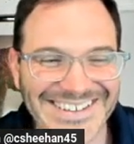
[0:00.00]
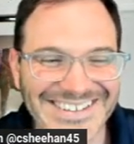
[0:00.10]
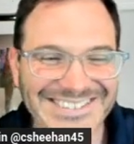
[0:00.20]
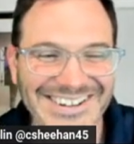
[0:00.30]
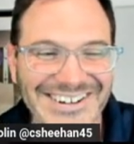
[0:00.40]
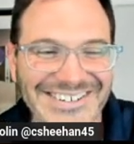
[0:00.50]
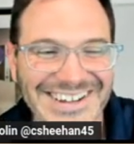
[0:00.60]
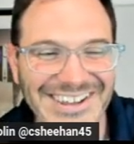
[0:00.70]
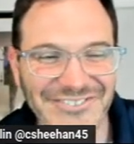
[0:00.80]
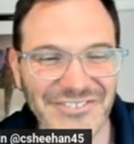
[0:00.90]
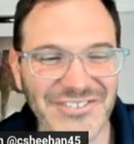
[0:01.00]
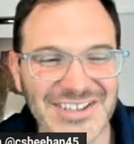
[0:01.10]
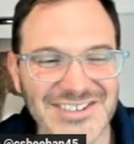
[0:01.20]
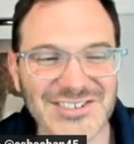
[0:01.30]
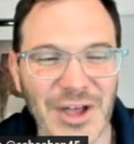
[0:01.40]
So enough of
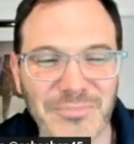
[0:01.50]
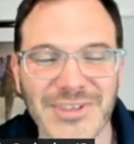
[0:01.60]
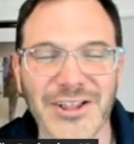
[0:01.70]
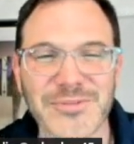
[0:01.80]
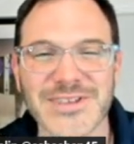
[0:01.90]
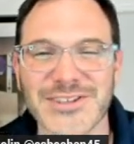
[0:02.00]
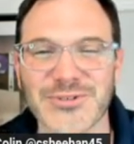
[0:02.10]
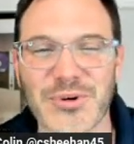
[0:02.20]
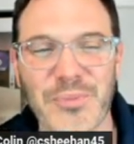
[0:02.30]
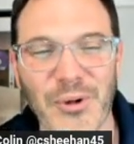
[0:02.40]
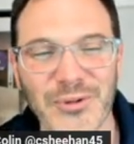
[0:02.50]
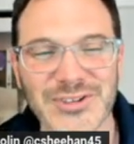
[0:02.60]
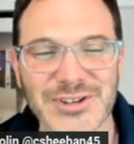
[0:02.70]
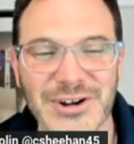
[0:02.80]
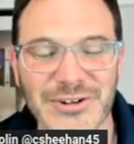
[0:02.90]
these. Stop telling me these
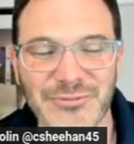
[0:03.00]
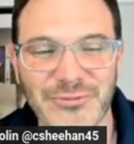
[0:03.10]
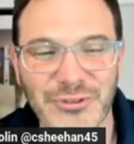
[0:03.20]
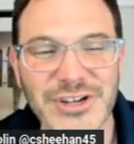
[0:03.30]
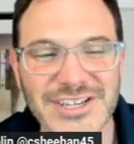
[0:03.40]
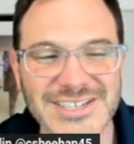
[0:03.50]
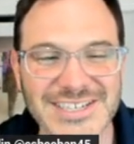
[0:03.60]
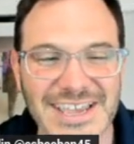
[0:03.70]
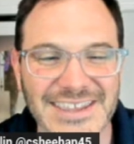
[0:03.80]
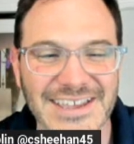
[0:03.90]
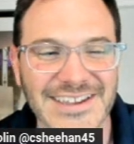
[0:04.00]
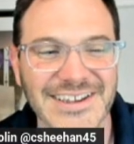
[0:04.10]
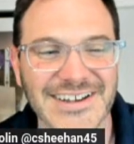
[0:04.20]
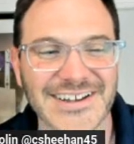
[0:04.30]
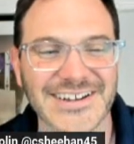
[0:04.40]
Ripolis are freaks, and then
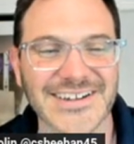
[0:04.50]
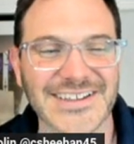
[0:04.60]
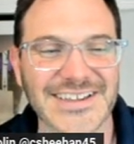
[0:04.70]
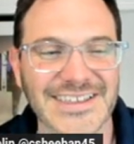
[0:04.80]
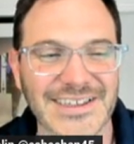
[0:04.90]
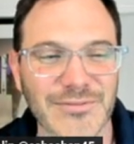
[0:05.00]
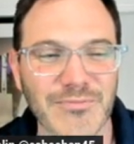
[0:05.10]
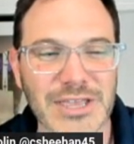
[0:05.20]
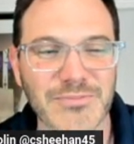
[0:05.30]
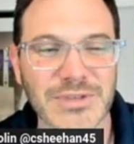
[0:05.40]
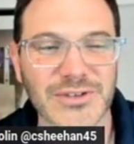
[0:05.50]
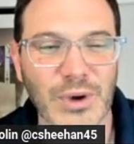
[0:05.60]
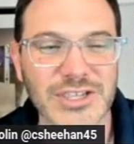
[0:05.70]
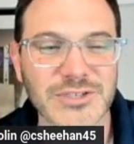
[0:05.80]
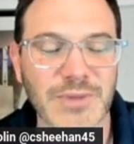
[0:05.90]
make me
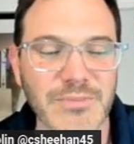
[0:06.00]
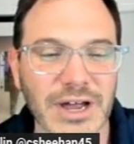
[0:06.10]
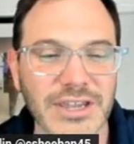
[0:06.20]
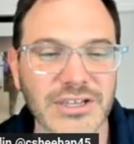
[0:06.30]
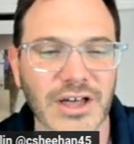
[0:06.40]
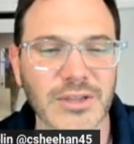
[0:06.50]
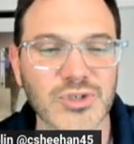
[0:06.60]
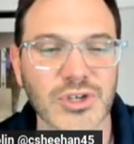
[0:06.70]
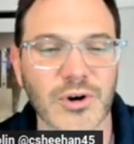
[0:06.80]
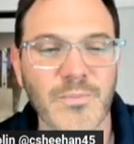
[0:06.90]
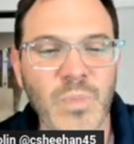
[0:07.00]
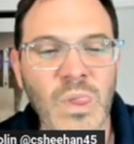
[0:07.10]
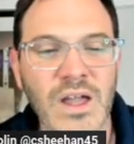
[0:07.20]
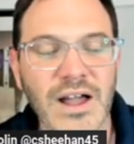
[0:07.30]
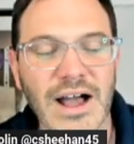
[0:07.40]
waste my money on them. So
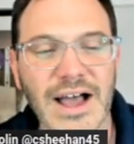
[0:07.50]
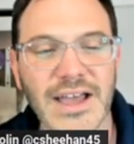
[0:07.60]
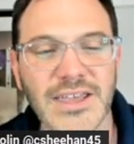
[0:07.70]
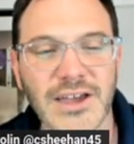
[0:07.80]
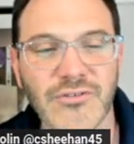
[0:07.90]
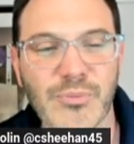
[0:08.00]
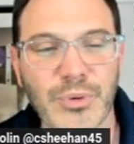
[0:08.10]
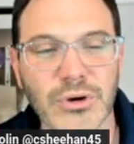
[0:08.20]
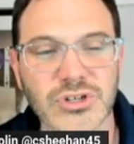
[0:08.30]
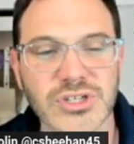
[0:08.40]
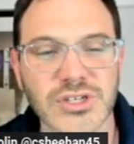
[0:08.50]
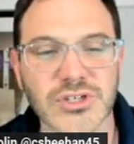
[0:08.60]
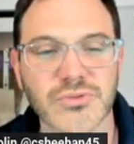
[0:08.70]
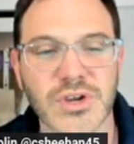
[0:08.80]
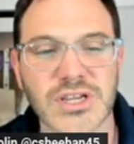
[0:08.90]
I have approached
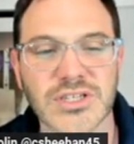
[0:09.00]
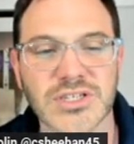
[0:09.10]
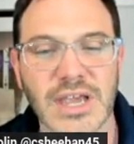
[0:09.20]
this race.